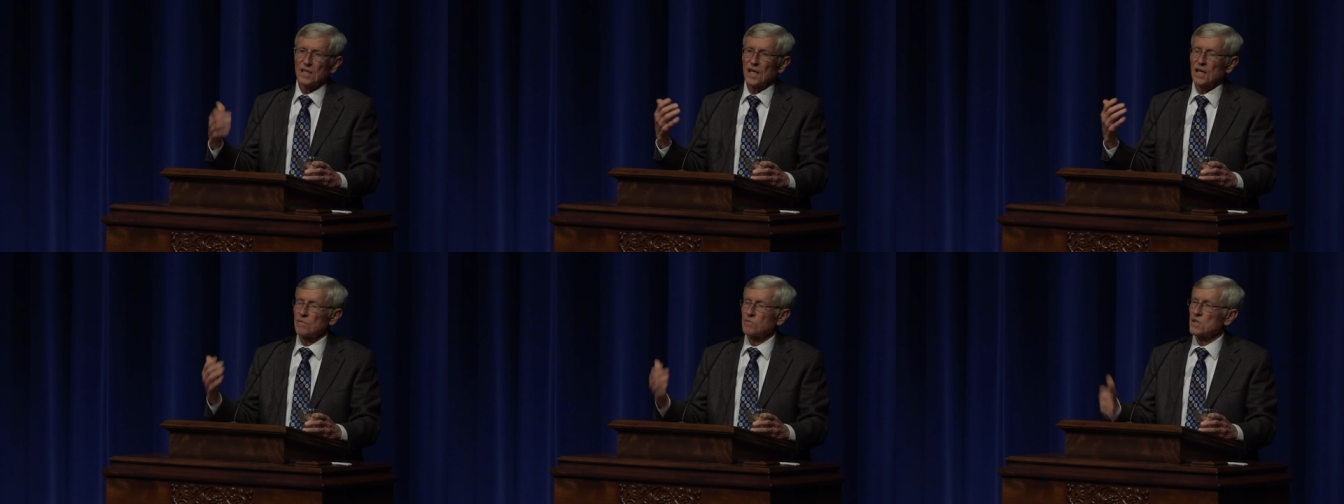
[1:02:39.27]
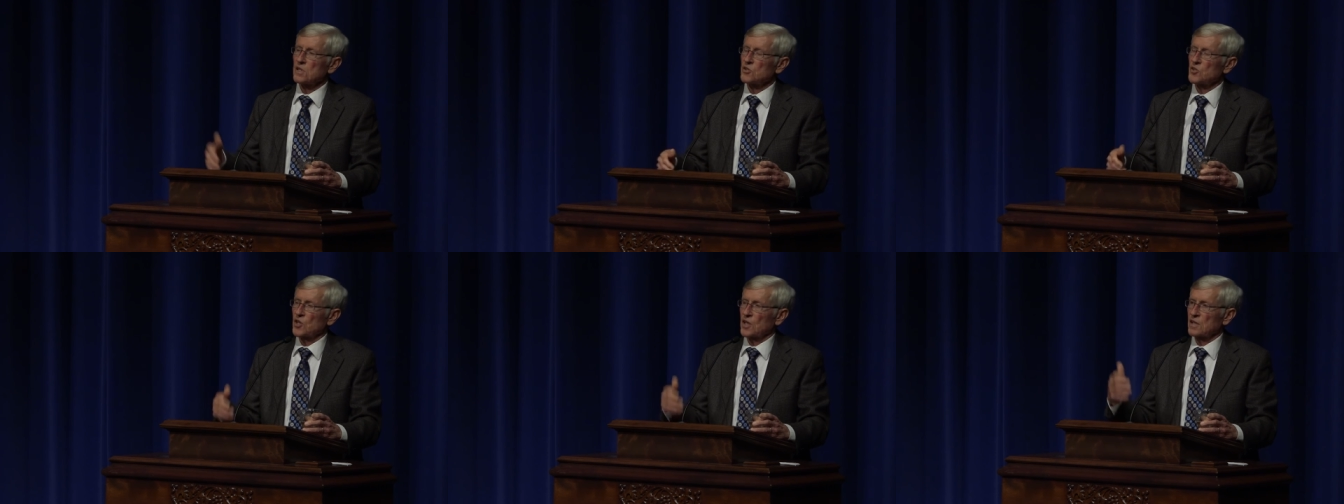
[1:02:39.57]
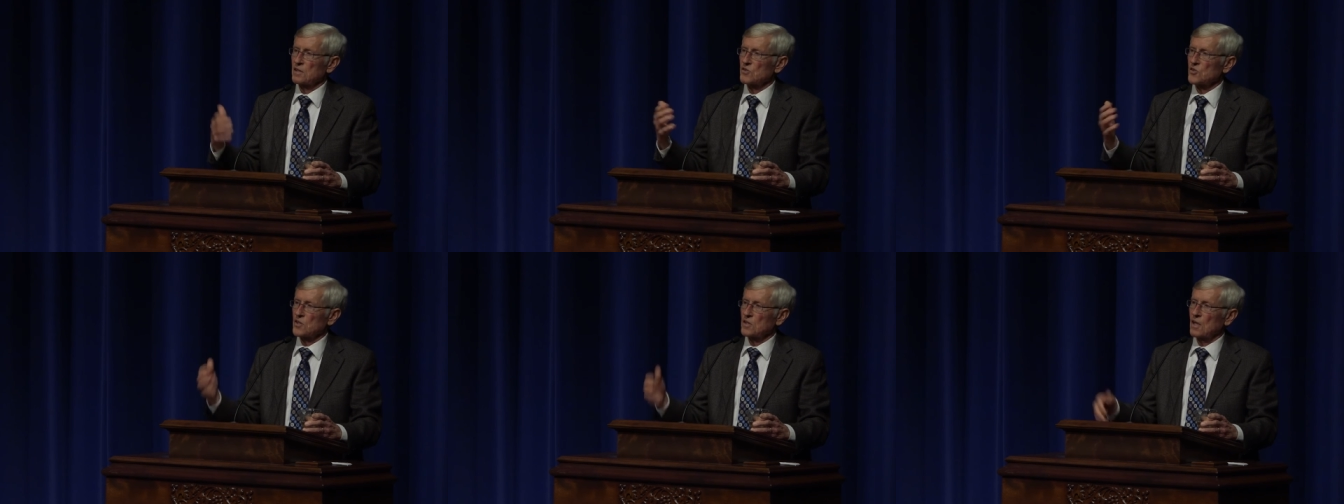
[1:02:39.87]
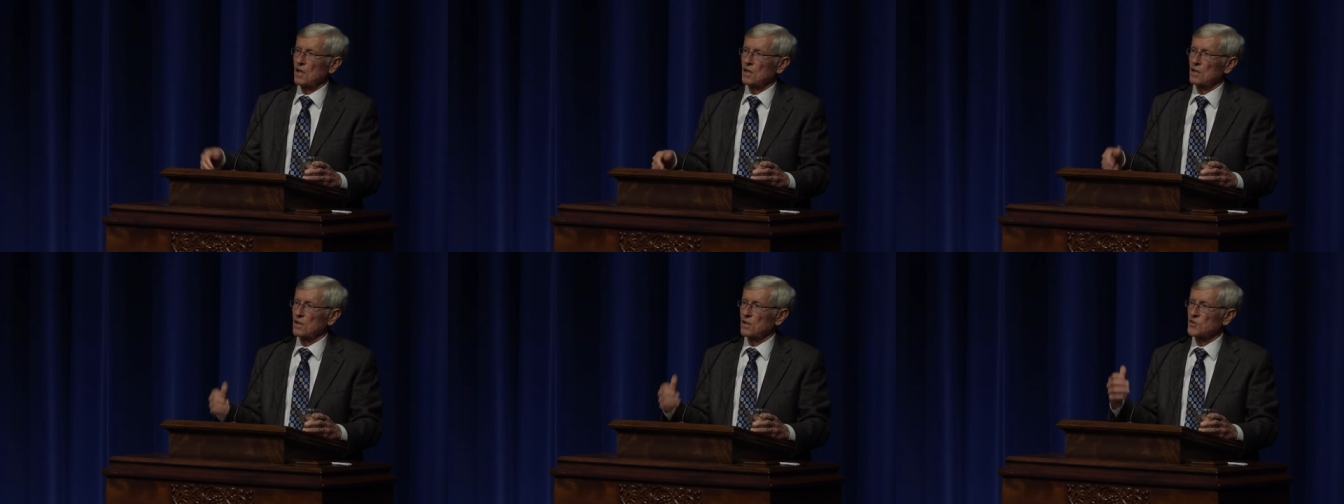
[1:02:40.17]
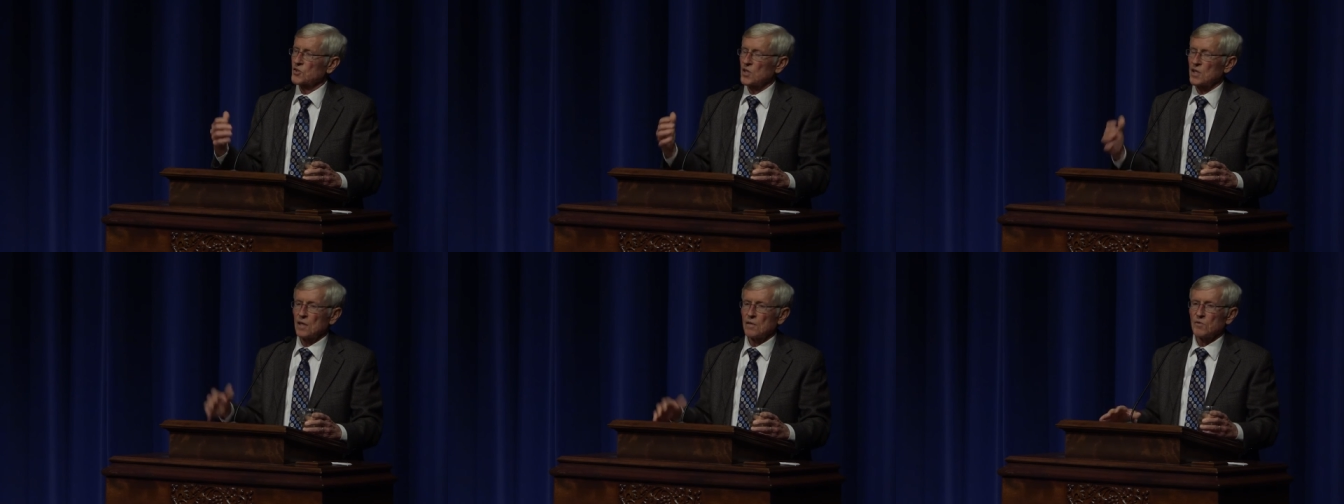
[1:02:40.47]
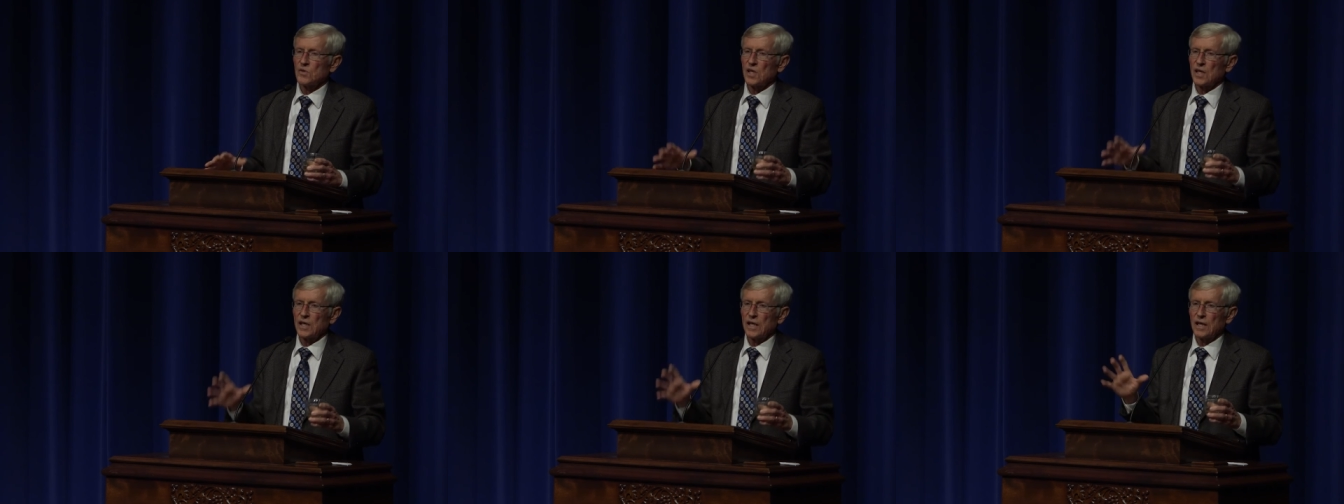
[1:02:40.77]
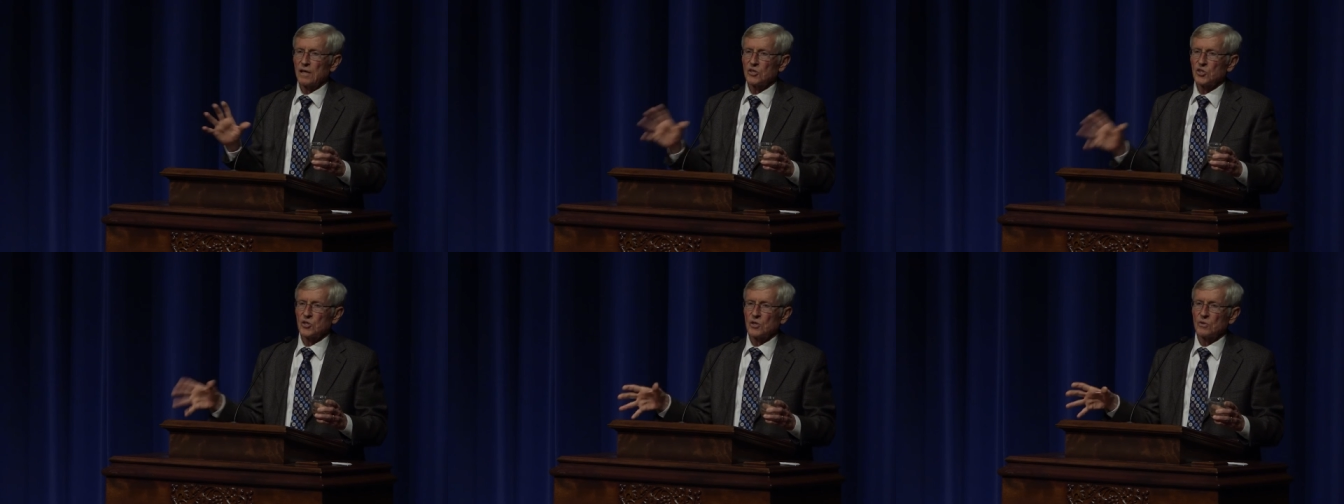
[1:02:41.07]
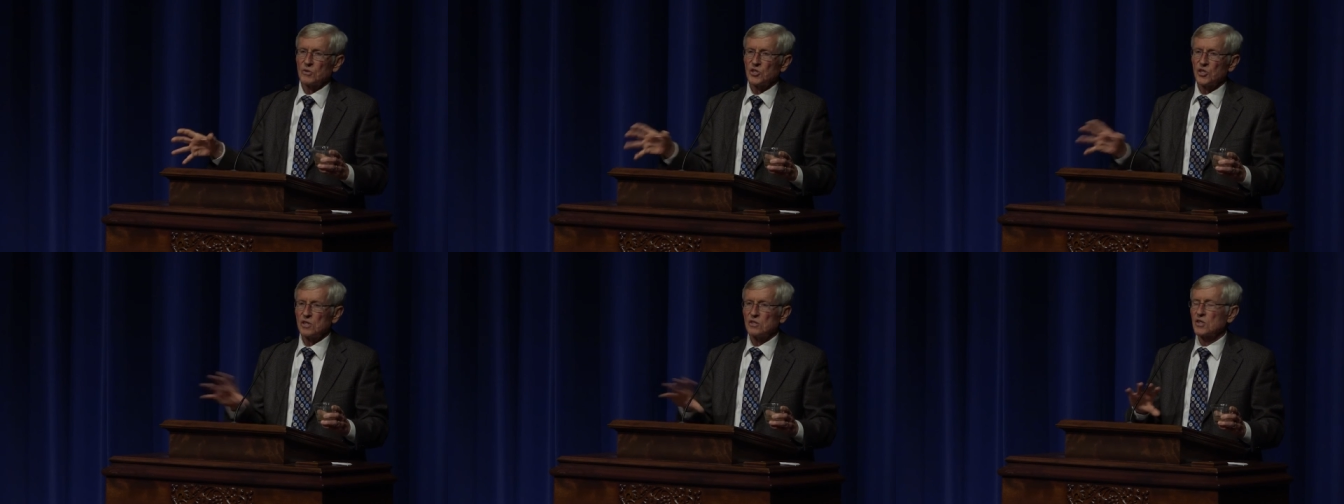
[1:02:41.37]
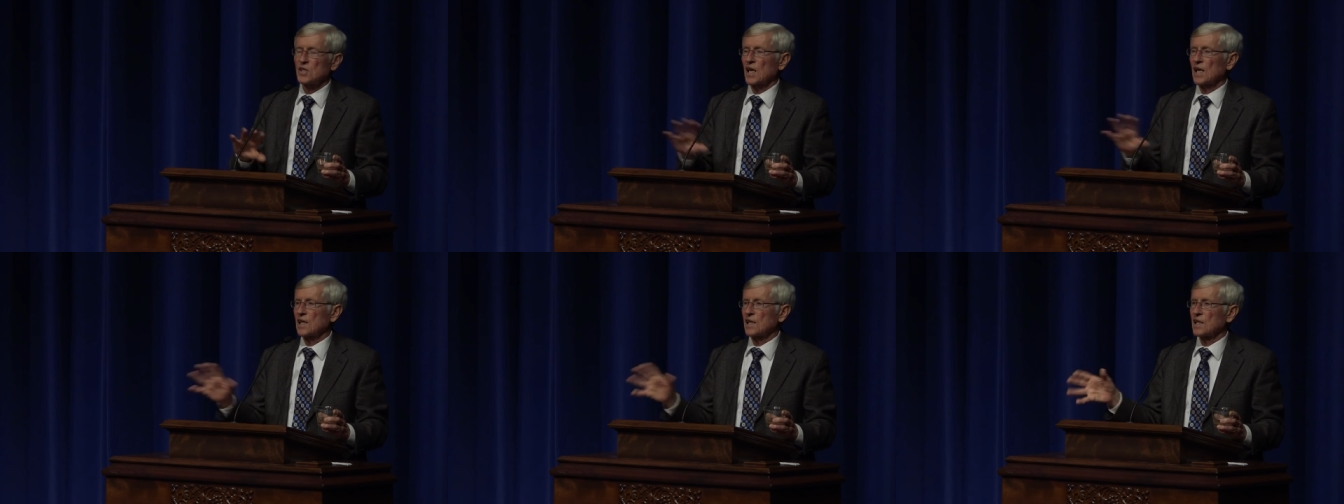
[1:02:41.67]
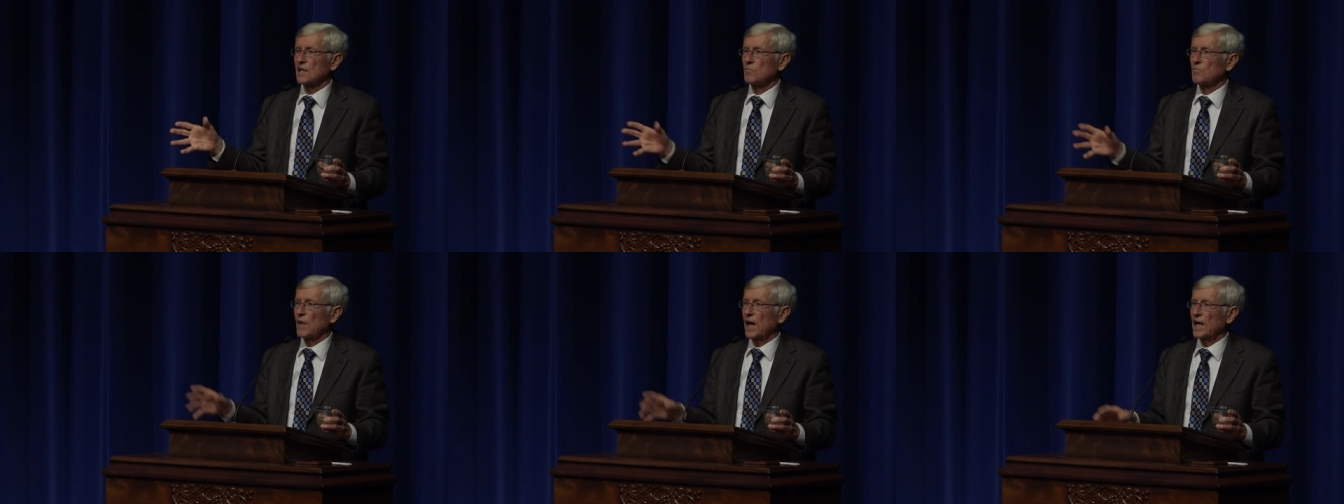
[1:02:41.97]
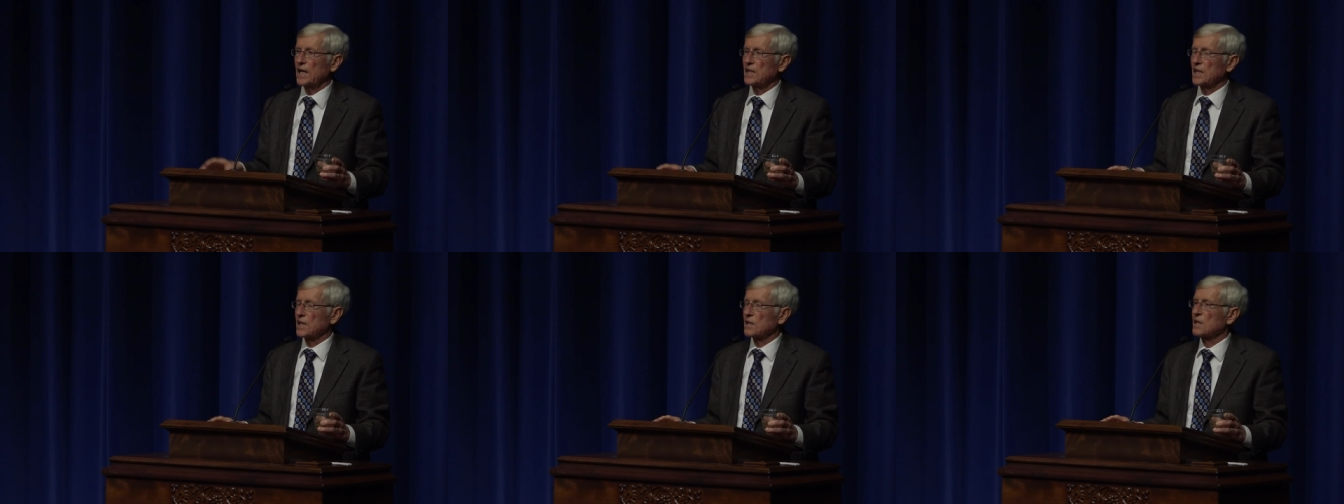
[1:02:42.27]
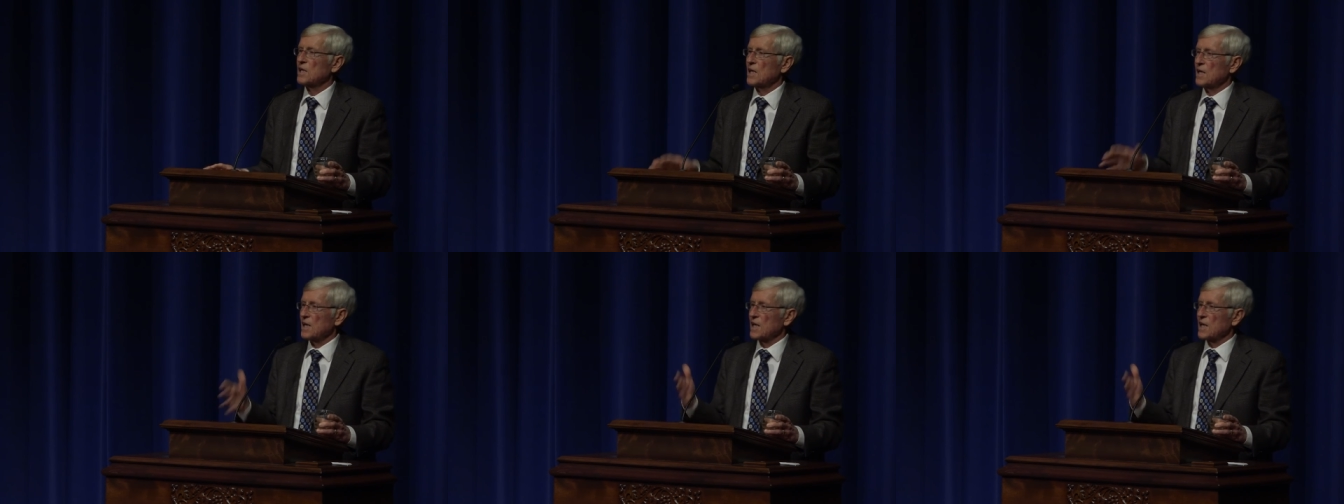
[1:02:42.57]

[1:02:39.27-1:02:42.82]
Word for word: there with the chickens and hogs and everything else. So she's kind of combining.